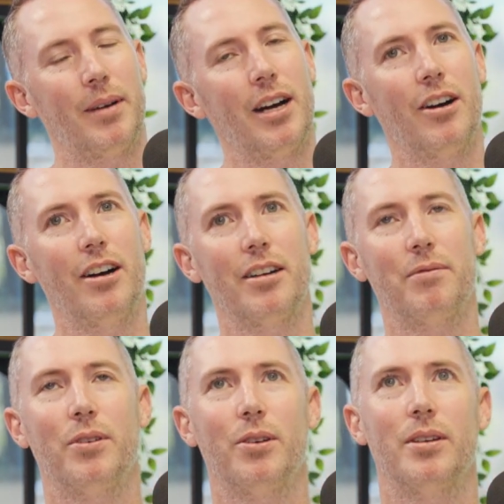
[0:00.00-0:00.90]
My harder
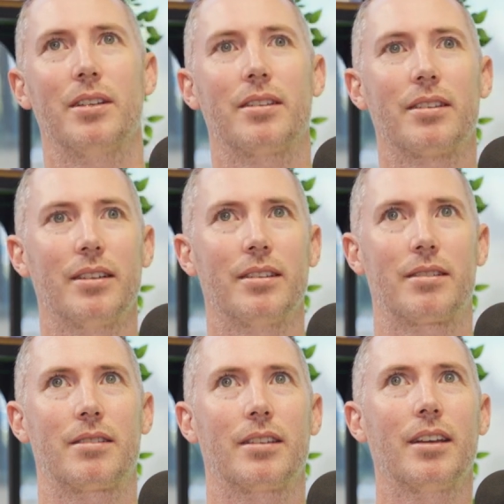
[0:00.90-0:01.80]
view is
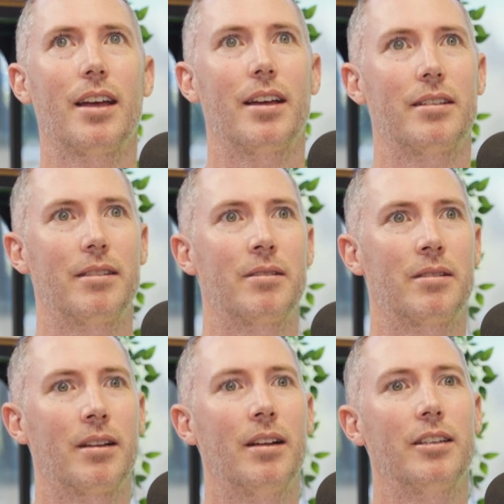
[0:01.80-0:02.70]

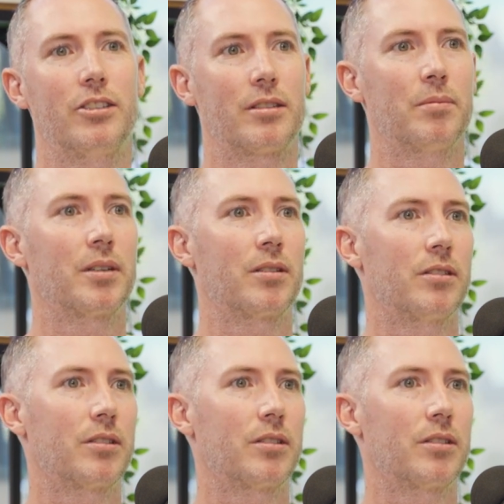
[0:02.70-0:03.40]
it's a legitimate